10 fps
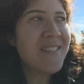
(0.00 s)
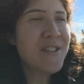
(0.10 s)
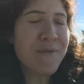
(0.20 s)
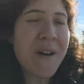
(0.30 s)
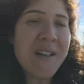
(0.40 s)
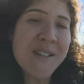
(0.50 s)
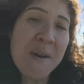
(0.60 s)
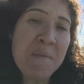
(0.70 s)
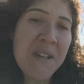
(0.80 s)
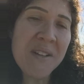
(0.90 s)
to find
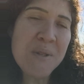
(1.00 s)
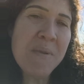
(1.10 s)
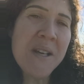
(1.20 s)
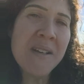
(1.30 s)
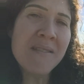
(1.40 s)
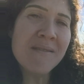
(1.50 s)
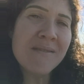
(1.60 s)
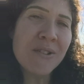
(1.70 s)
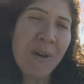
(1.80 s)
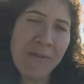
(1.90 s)
something to be
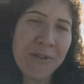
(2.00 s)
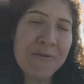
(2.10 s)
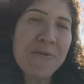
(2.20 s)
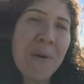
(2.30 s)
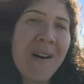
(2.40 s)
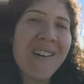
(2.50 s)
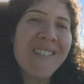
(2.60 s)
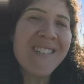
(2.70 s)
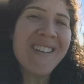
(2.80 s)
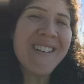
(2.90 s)
grateful for
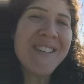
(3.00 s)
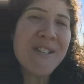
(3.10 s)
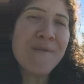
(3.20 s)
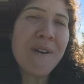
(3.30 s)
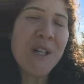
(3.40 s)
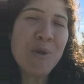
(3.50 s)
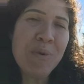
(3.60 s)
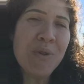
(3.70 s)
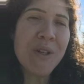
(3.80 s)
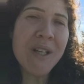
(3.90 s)
and to find
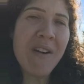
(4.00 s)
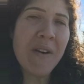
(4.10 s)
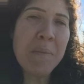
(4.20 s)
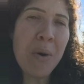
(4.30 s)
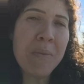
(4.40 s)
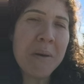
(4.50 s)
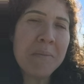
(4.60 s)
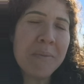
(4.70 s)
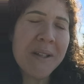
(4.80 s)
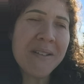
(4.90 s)
beauty in every moment,
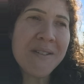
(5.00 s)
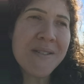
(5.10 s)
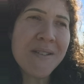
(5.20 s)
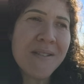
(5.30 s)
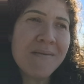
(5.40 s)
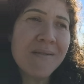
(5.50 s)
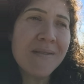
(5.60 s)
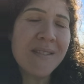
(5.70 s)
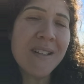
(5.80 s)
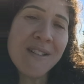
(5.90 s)
because
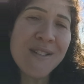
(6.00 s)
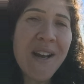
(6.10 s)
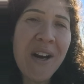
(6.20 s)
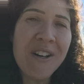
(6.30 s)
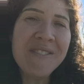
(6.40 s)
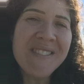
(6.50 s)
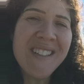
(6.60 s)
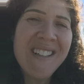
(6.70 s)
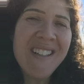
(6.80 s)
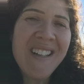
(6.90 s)
it's there.
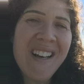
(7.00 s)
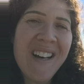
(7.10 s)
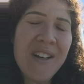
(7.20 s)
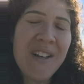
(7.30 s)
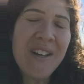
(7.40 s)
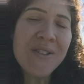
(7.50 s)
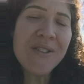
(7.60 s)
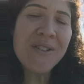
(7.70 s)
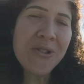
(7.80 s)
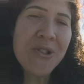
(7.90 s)
and
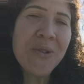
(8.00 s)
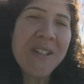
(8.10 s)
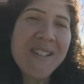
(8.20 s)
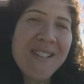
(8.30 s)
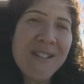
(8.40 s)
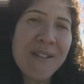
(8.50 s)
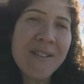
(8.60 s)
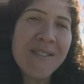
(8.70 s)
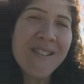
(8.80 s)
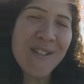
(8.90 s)
it's your choice
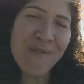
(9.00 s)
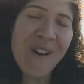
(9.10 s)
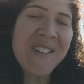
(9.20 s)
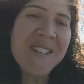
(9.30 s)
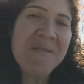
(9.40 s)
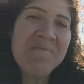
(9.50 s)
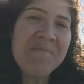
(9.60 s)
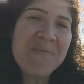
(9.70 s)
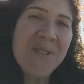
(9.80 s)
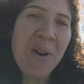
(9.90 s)
to find it.
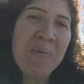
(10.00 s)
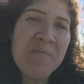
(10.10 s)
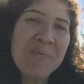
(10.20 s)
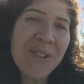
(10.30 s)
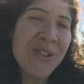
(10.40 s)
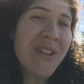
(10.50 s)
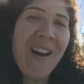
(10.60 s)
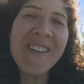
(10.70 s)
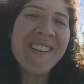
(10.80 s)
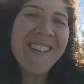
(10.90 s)
So good
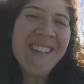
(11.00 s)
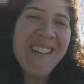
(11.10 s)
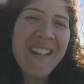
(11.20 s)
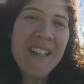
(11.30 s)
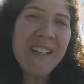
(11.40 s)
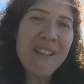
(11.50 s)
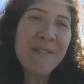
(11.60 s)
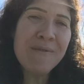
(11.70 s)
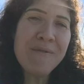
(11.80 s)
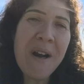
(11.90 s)
luck
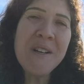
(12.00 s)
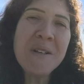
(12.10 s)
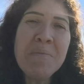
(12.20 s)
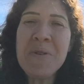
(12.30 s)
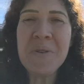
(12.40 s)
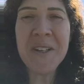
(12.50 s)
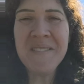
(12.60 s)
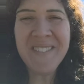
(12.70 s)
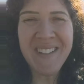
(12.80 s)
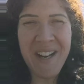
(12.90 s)
in finding
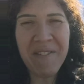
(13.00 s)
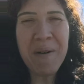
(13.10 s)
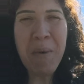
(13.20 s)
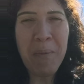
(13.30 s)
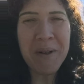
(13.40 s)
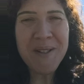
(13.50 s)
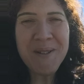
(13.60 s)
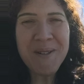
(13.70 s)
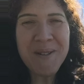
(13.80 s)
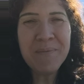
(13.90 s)
beauty in every moment.
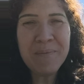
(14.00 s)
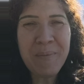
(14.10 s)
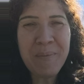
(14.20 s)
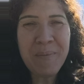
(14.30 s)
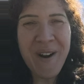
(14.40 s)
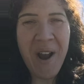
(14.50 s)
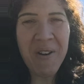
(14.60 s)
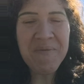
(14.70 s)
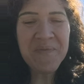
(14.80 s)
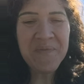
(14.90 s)
Bye for now.